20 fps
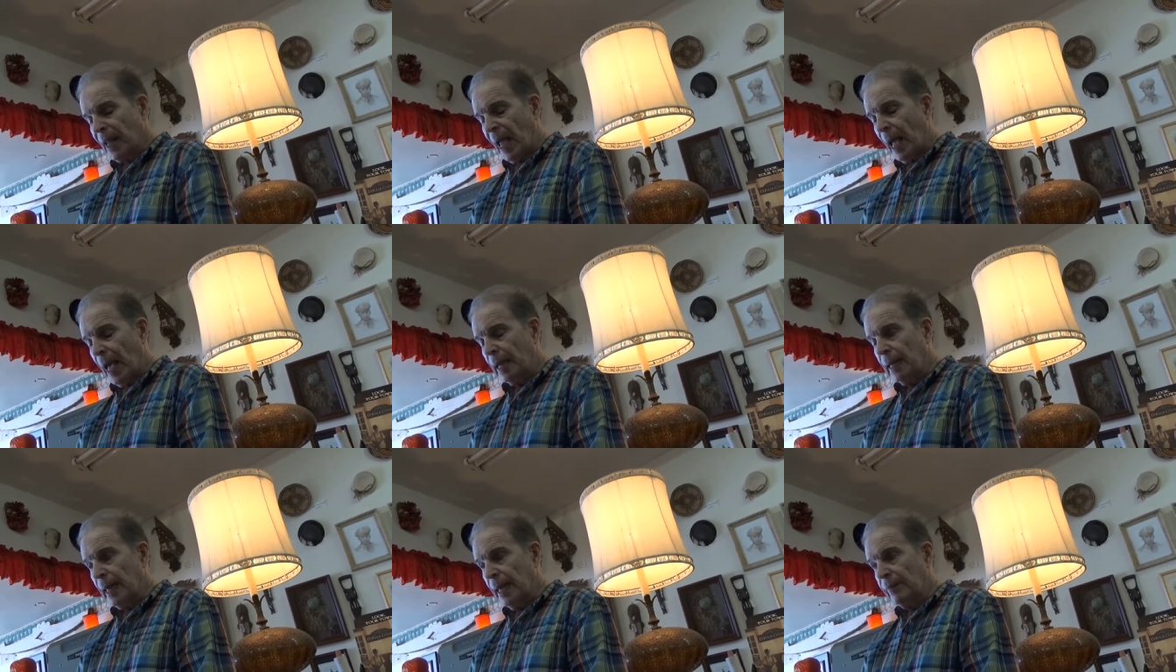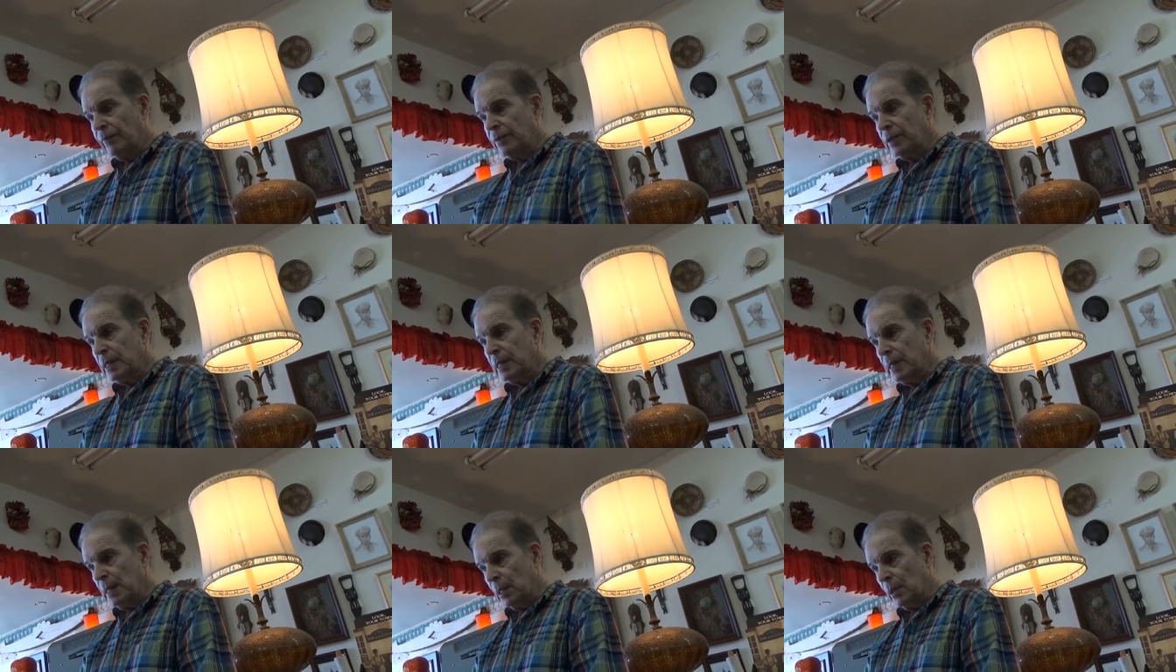I left
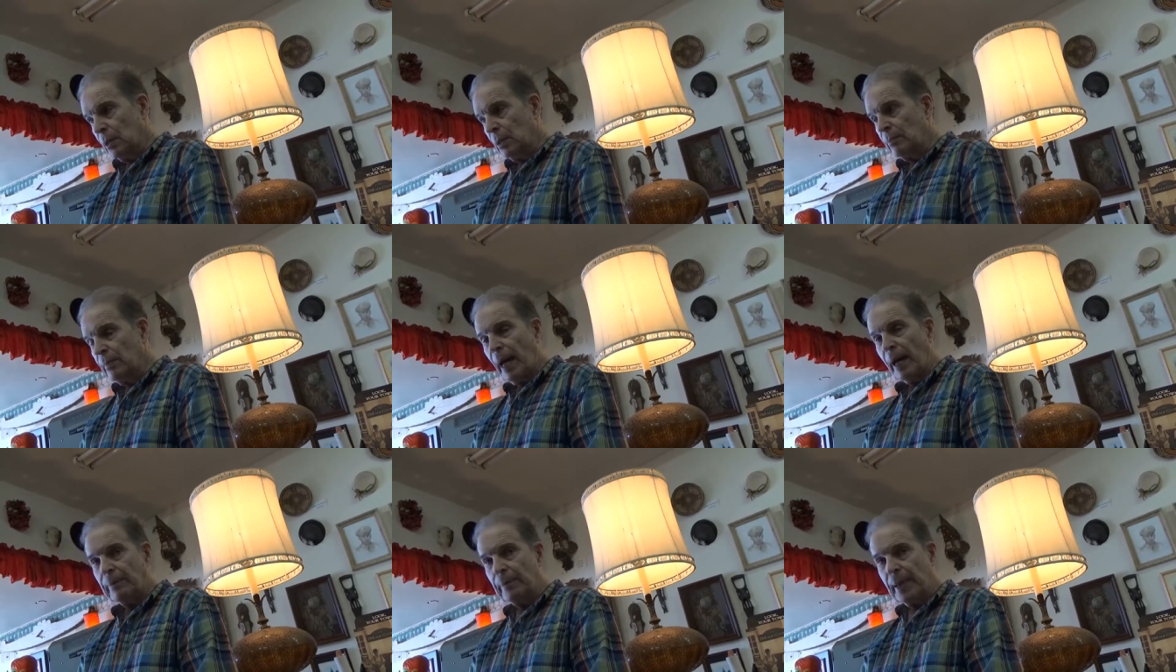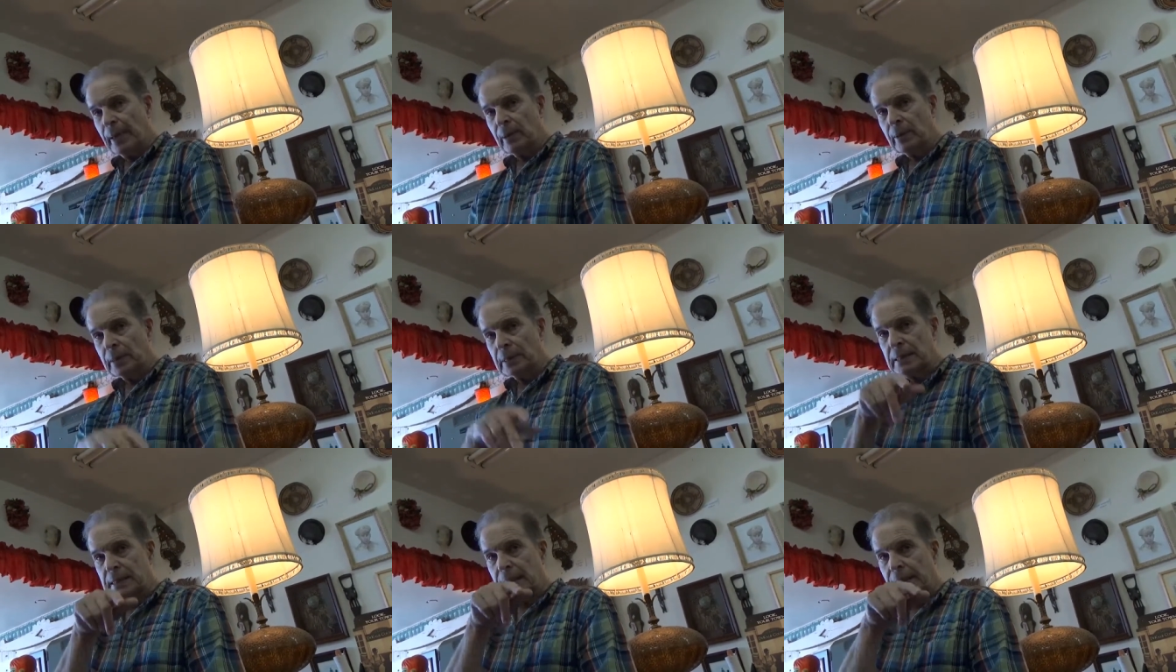here. My
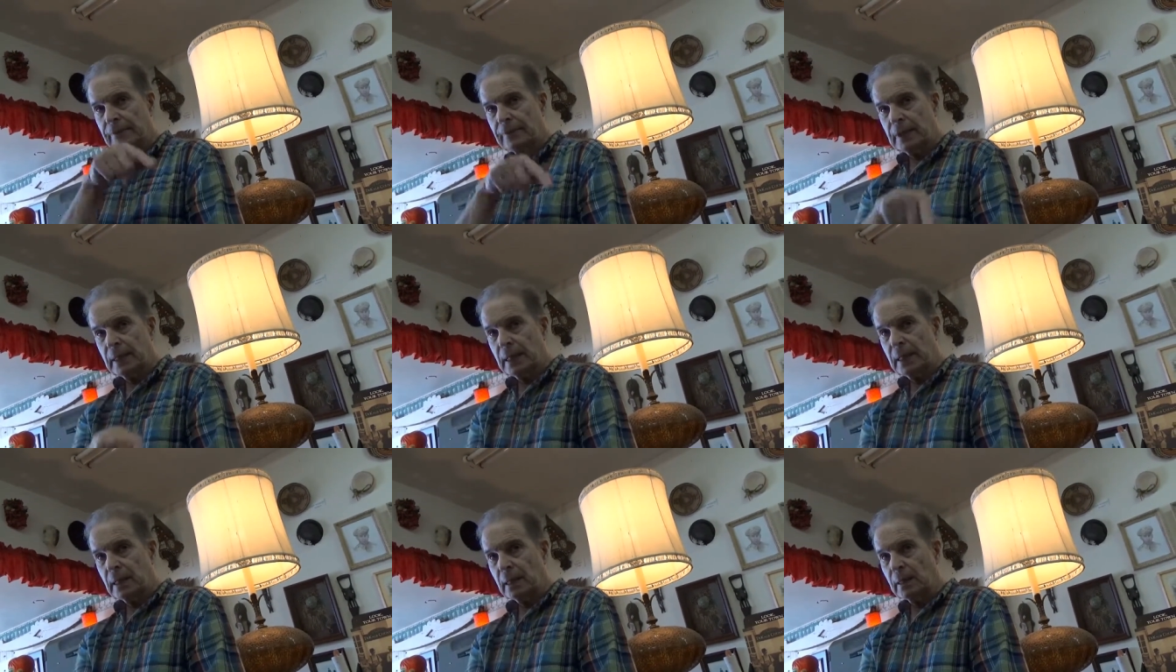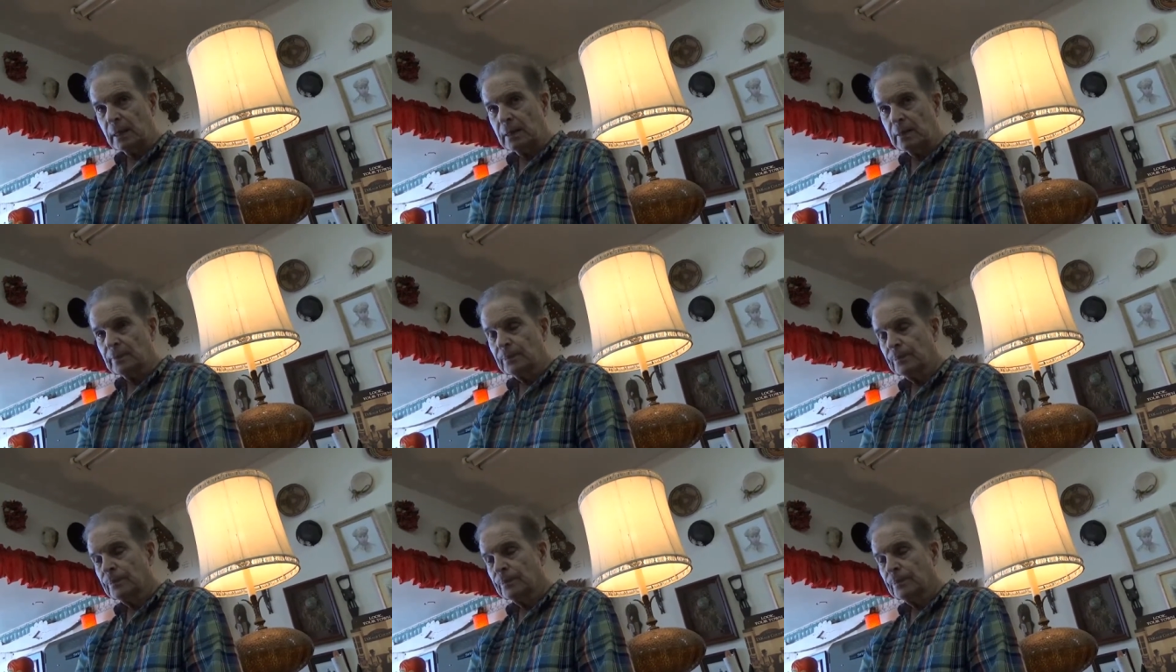parents lived here.